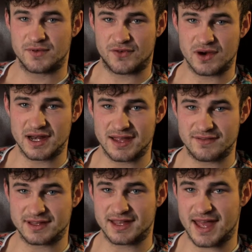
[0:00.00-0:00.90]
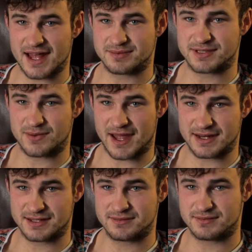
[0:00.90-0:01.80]
Before leaving, they helped the
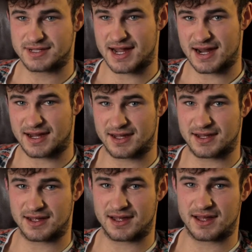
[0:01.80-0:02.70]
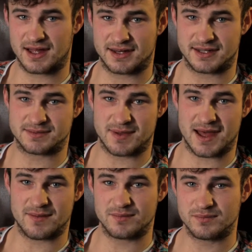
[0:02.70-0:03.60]
Red, Dark, and his
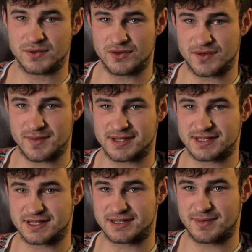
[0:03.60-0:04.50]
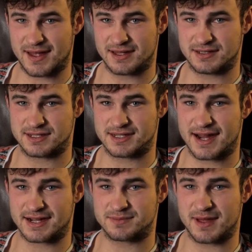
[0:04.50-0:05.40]
mum move him into
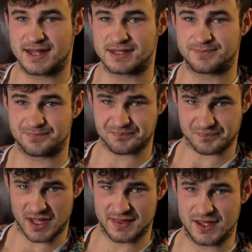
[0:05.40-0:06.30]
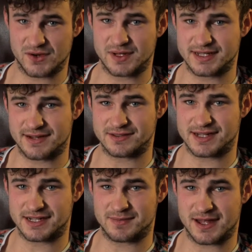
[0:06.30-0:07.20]
Dark's bed in the only
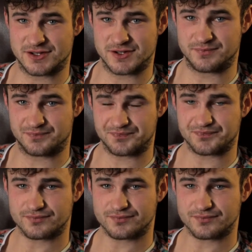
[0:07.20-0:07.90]
downstairs bedroom.